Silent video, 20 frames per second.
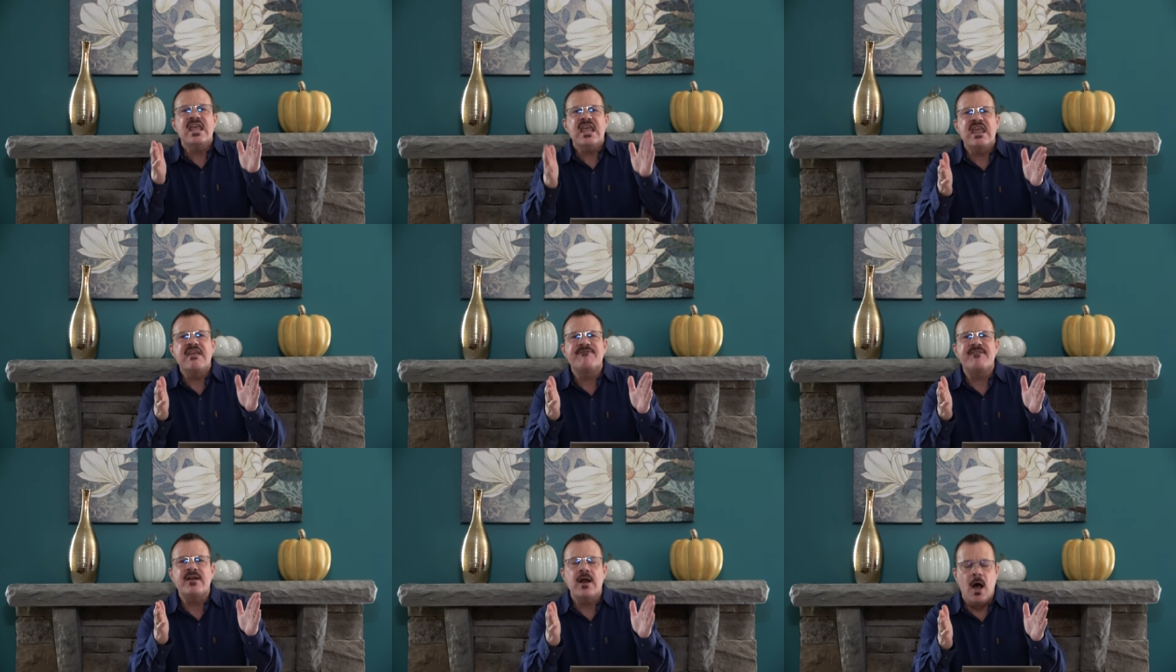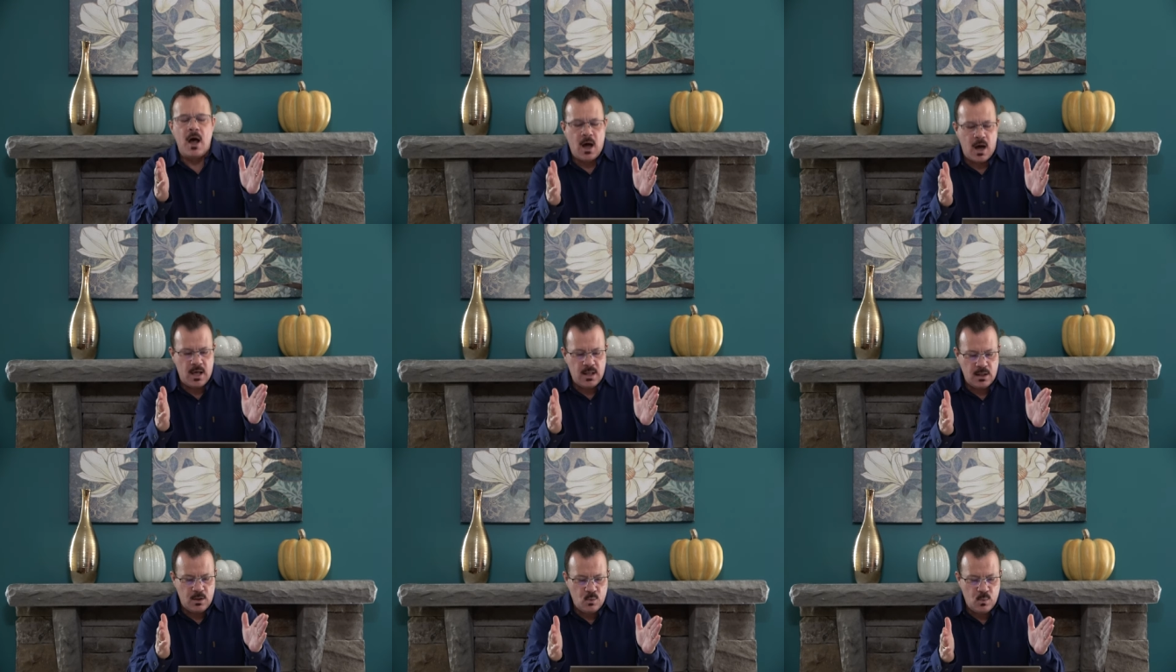even
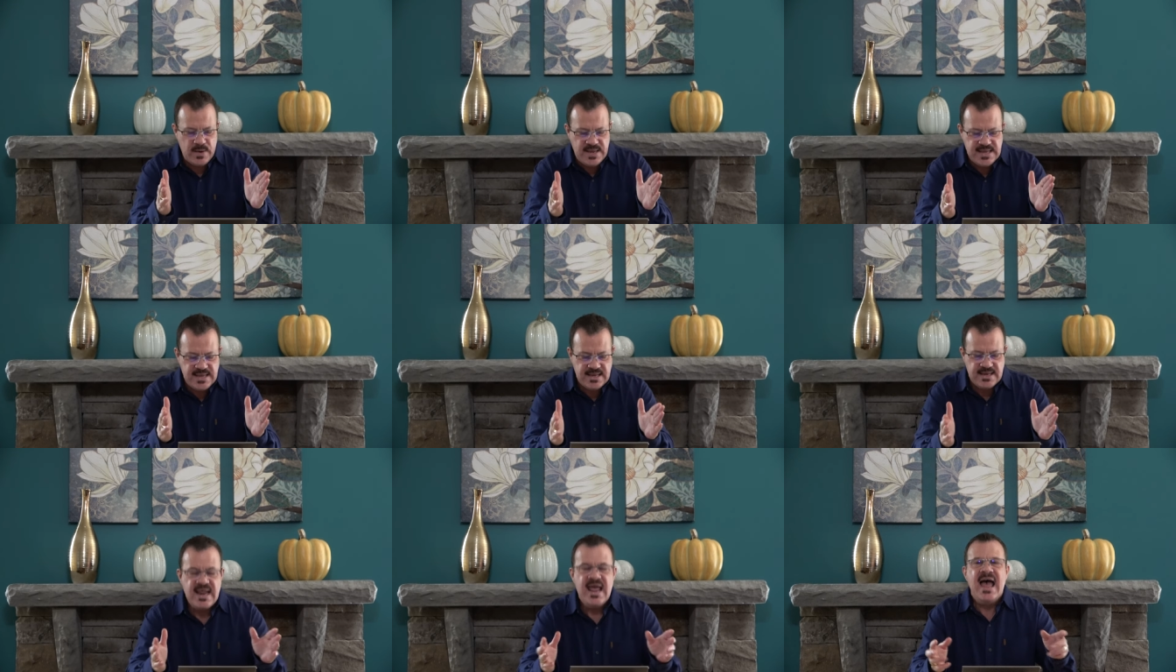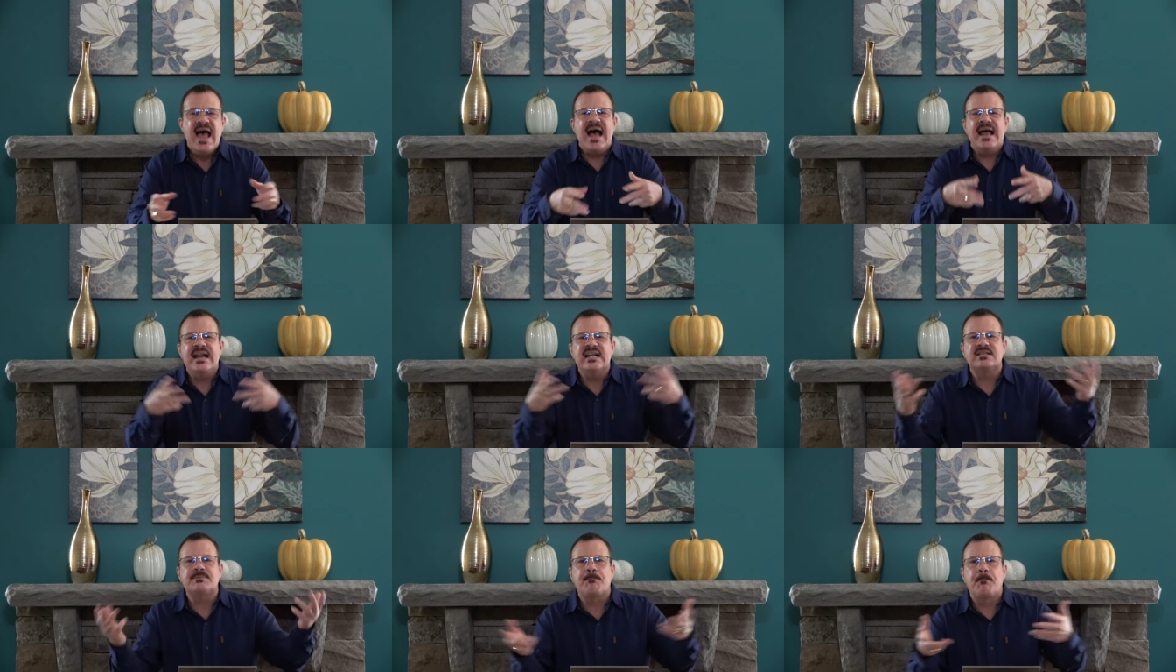Halloween
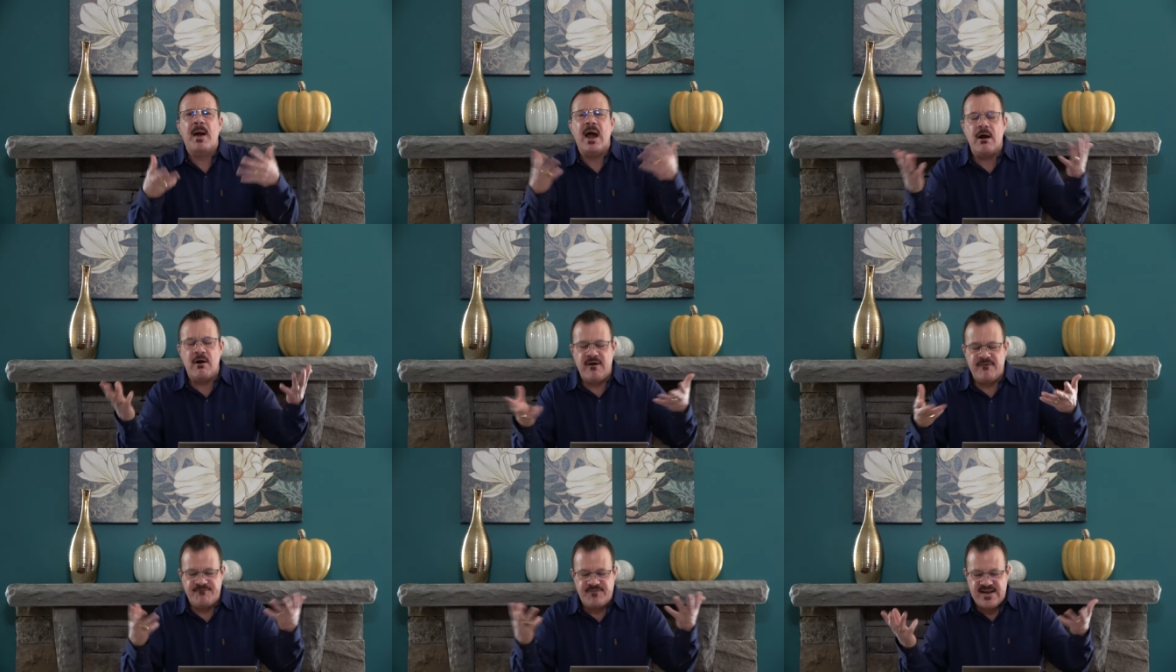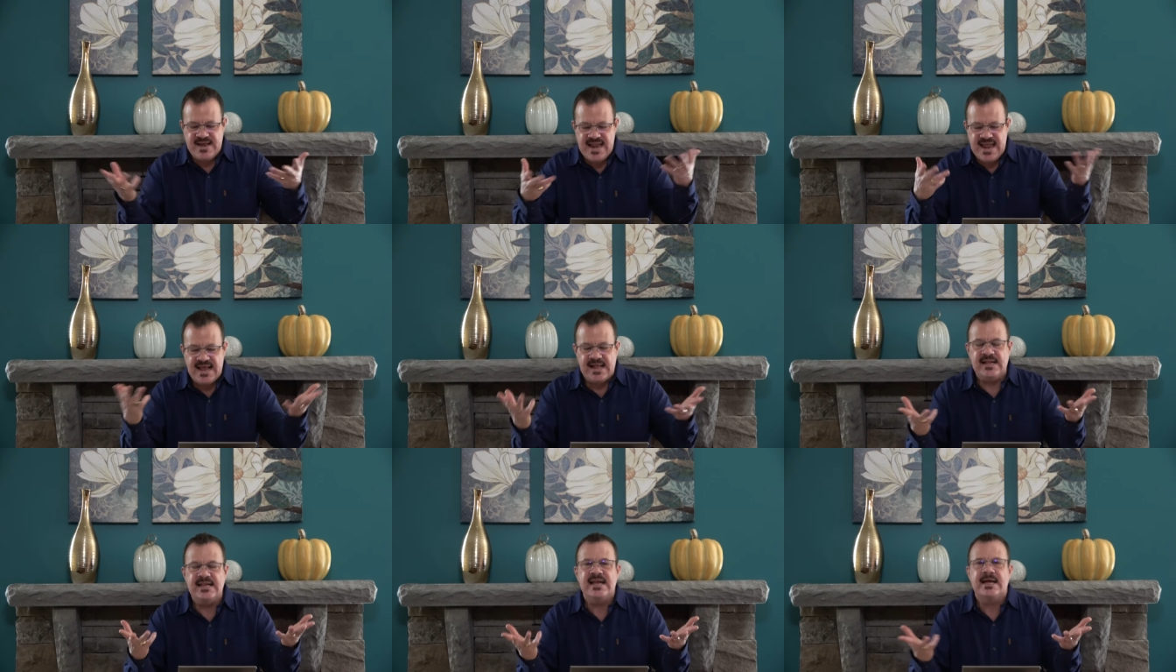and its
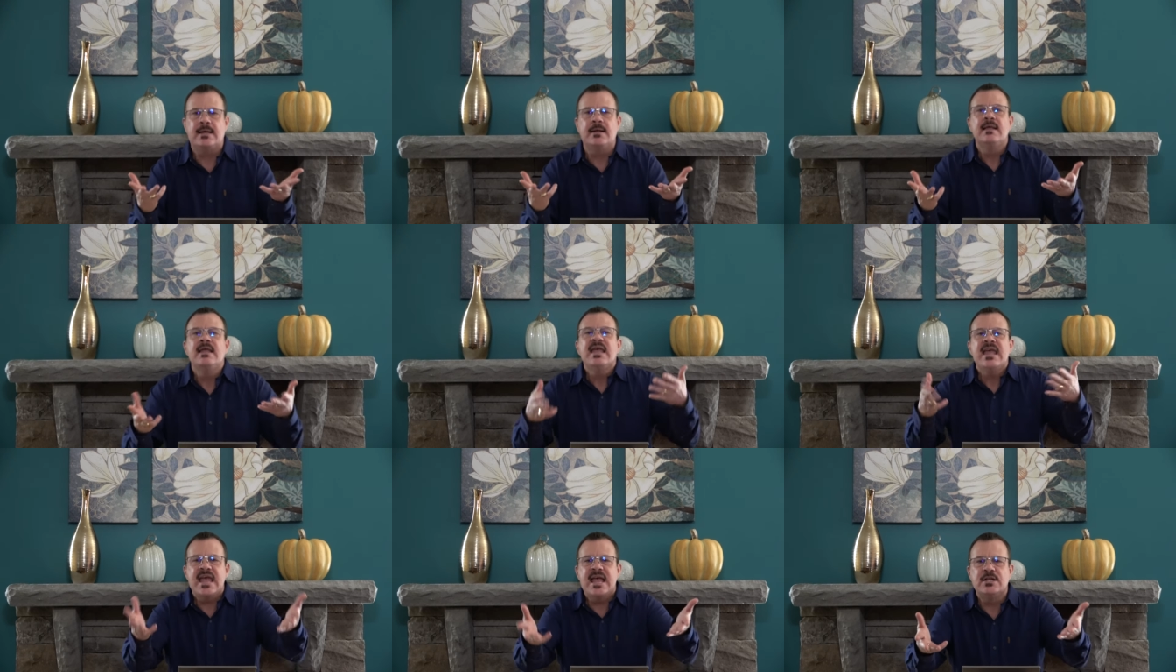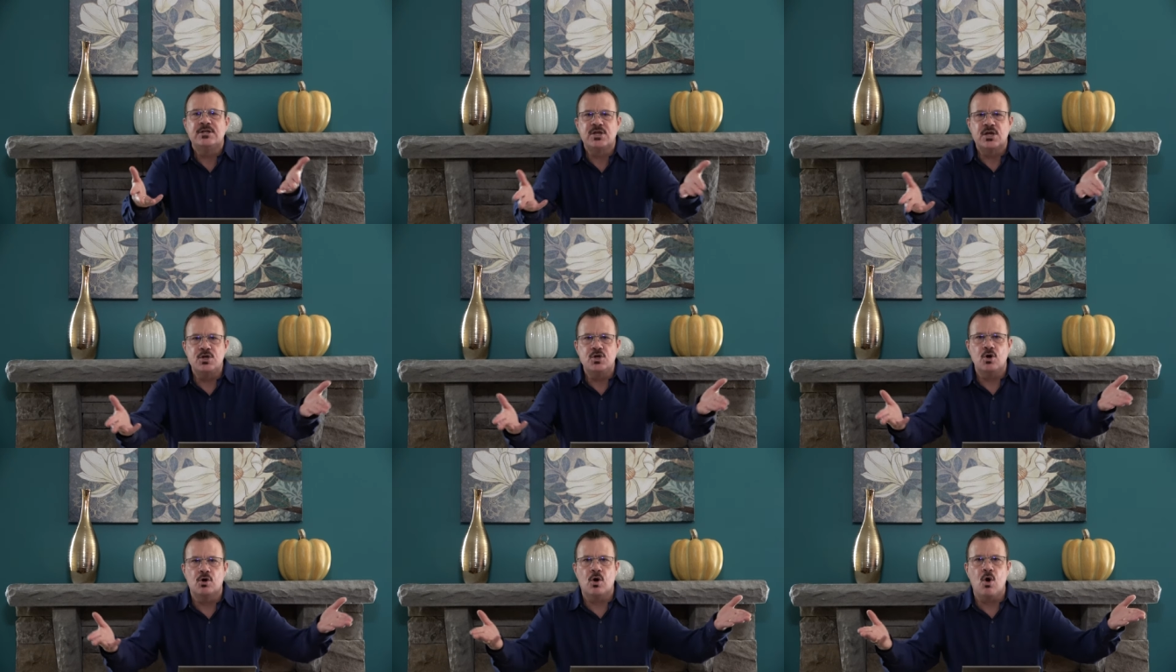paraphernalia
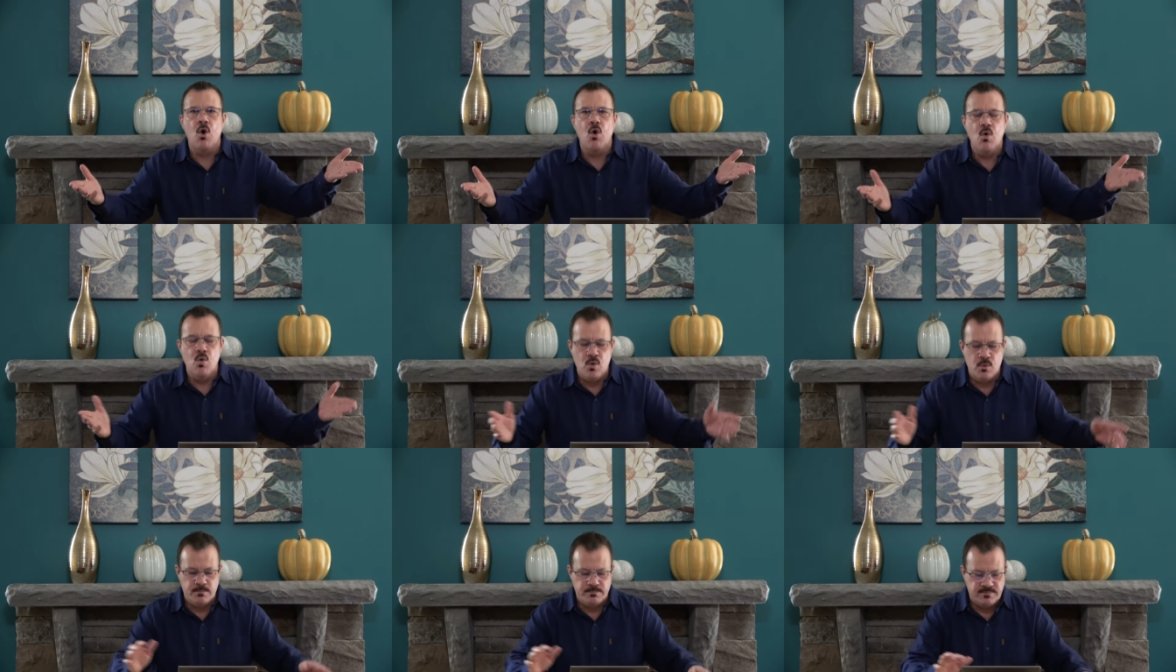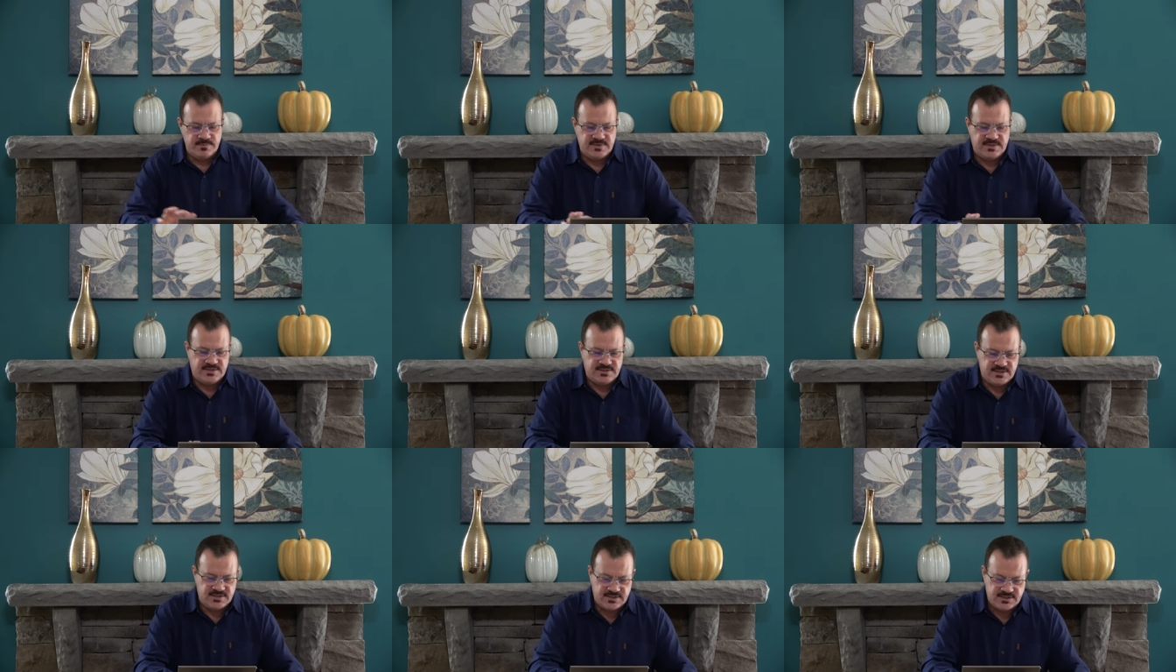into your
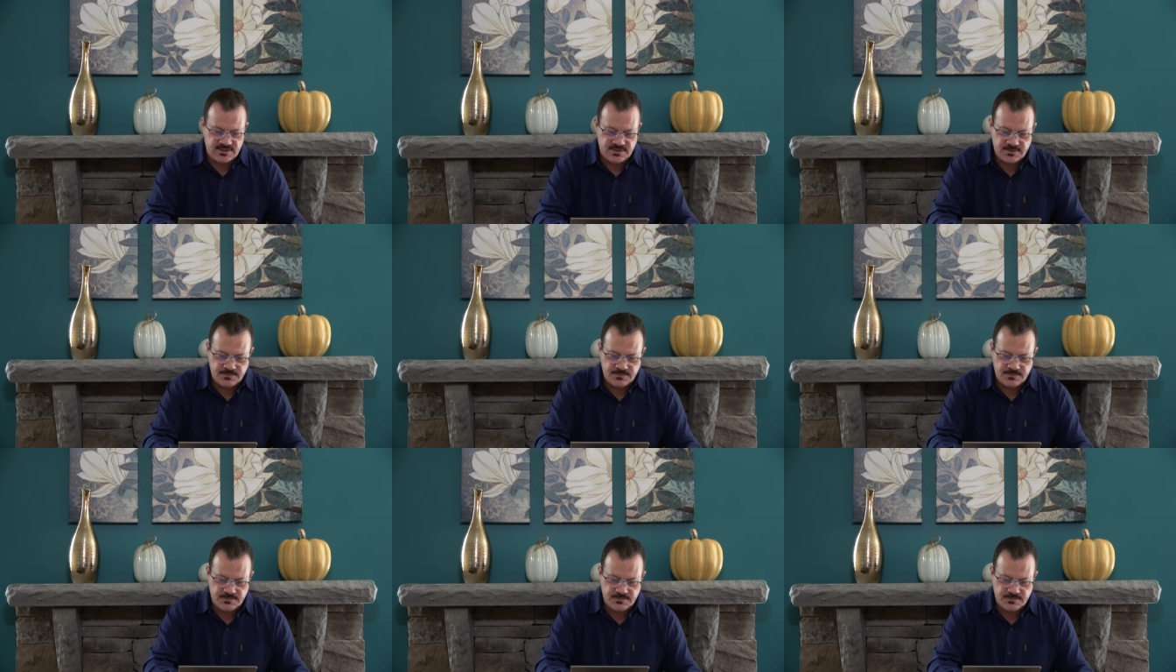homes